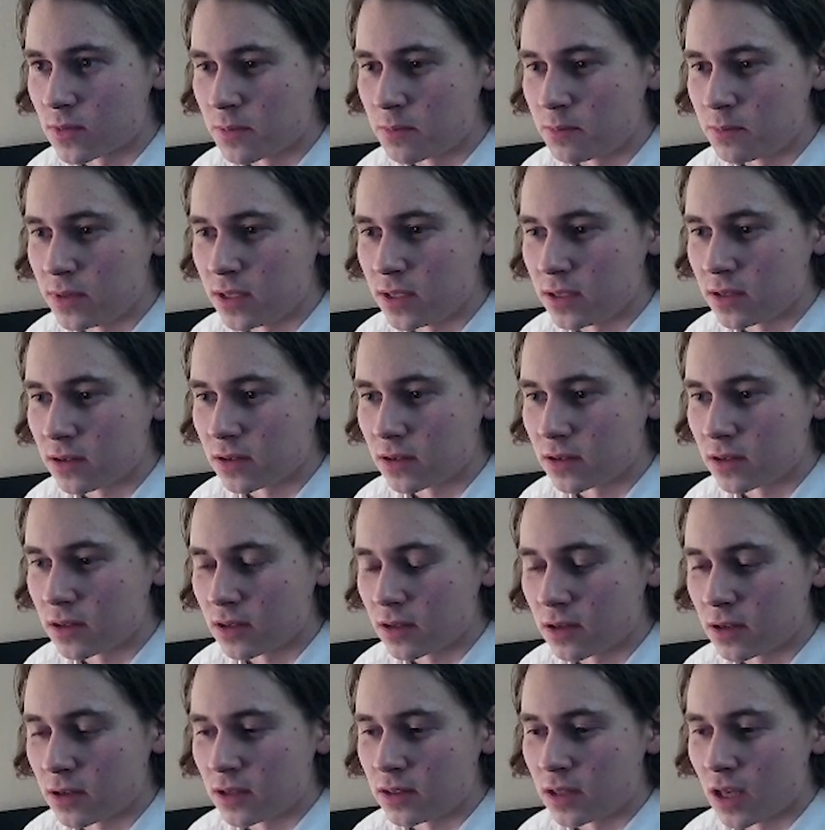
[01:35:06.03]
being
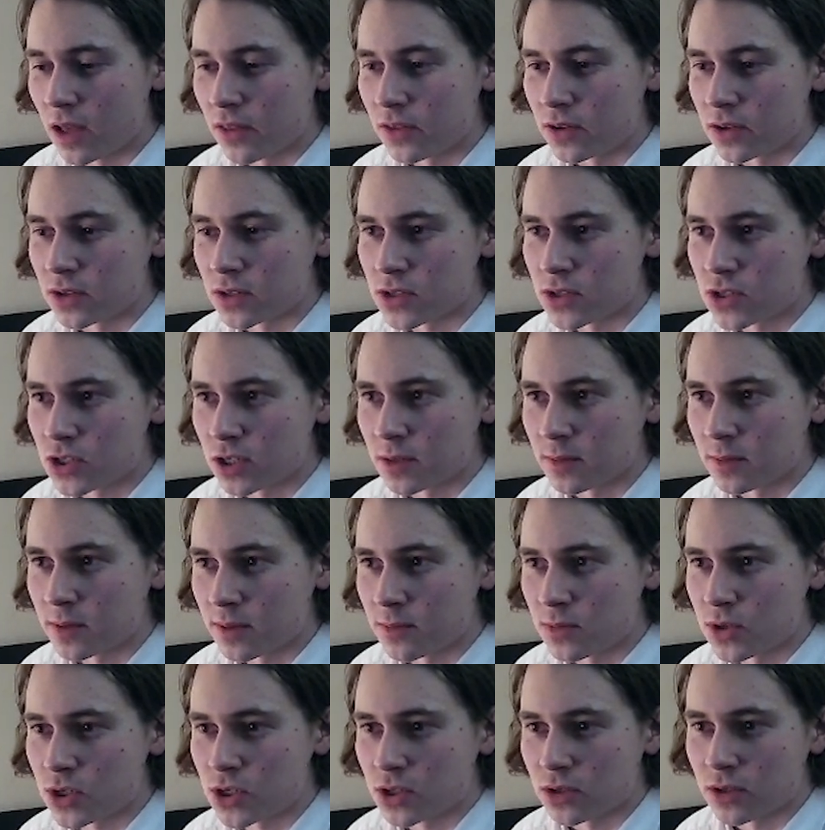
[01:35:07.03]
another stream
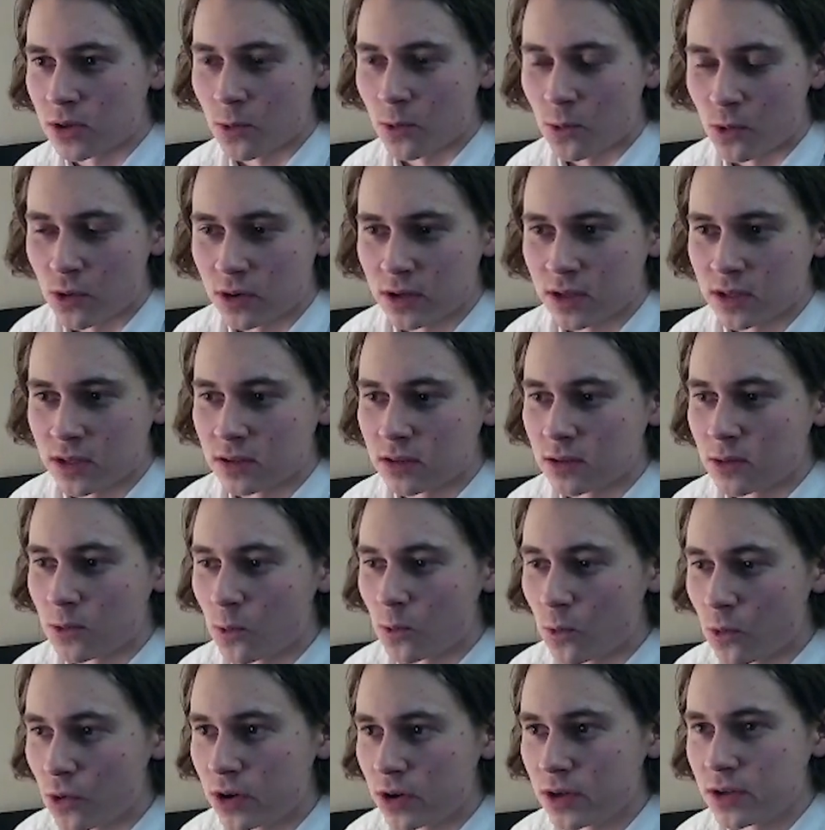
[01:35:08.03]
commission, a Worgen
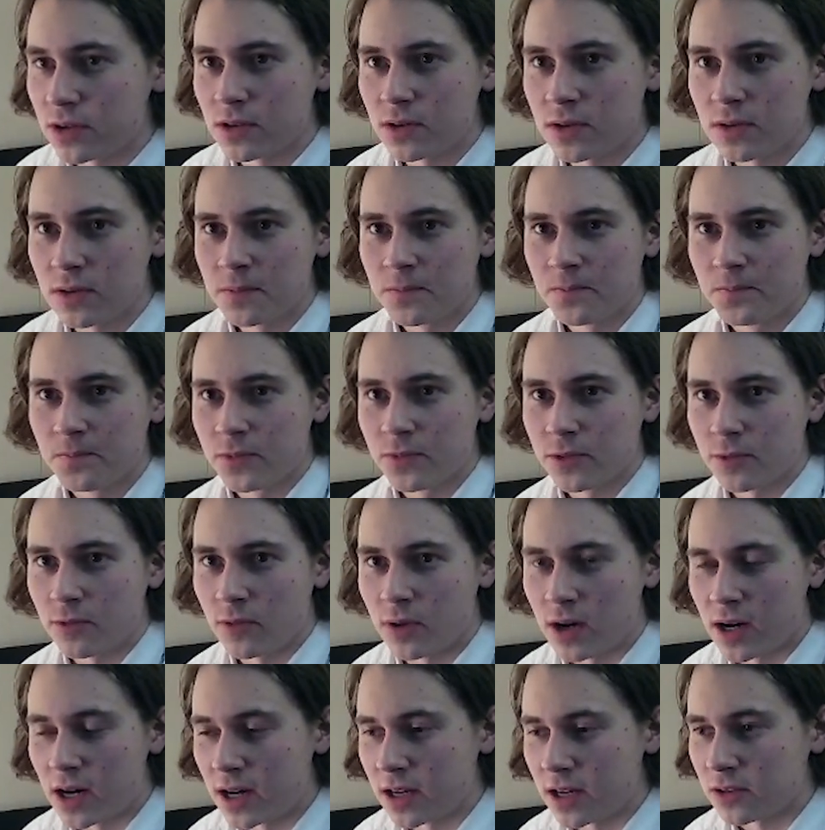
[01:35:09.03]
Warrior,
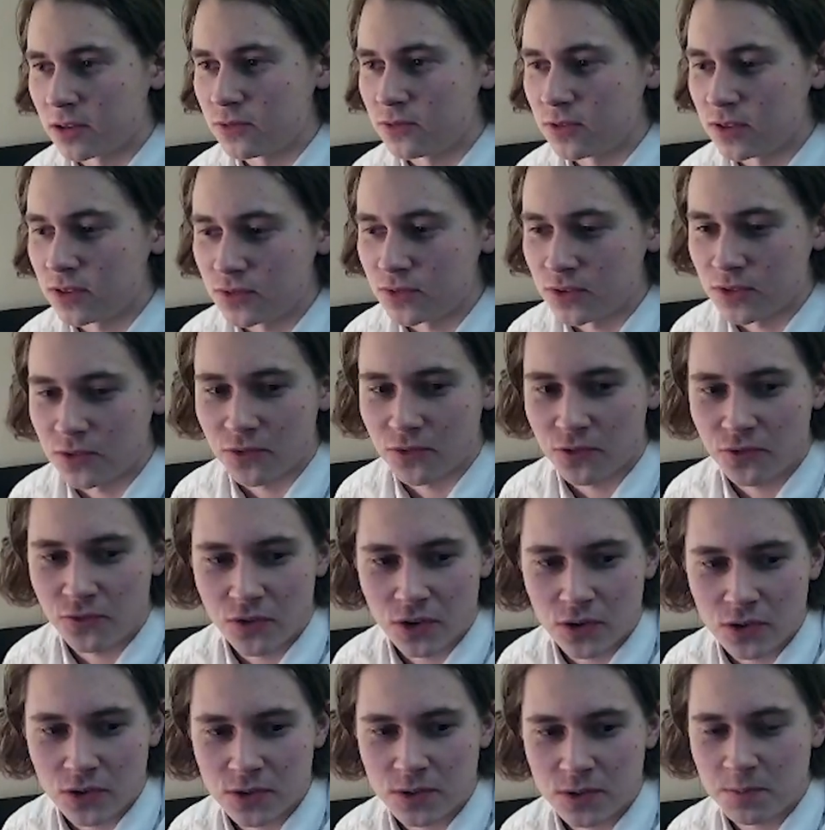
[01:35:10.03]

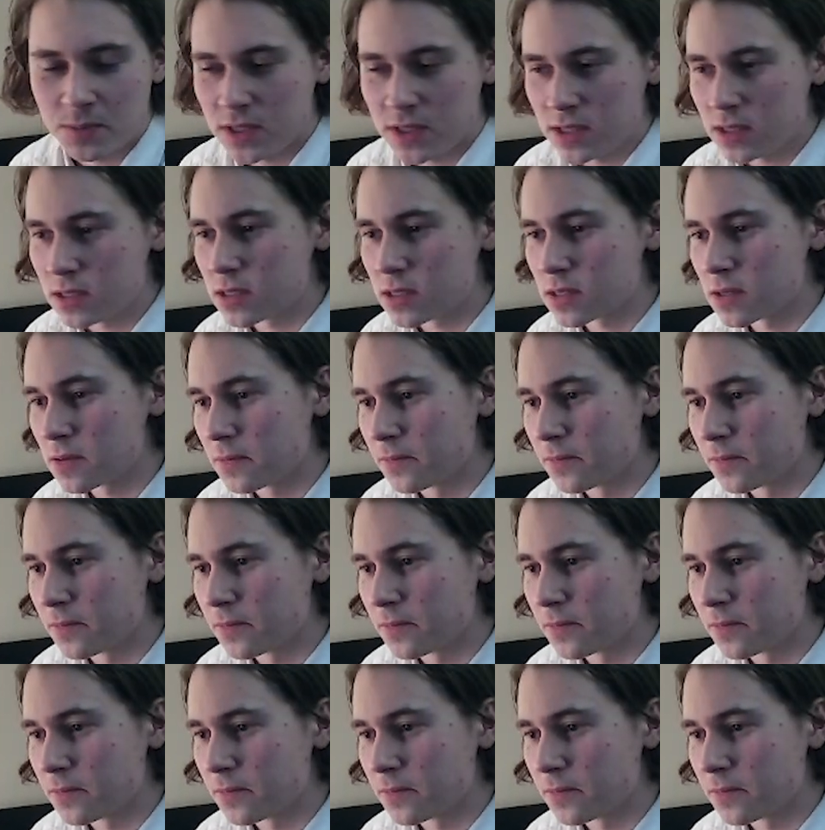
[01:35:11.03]
153rd piece.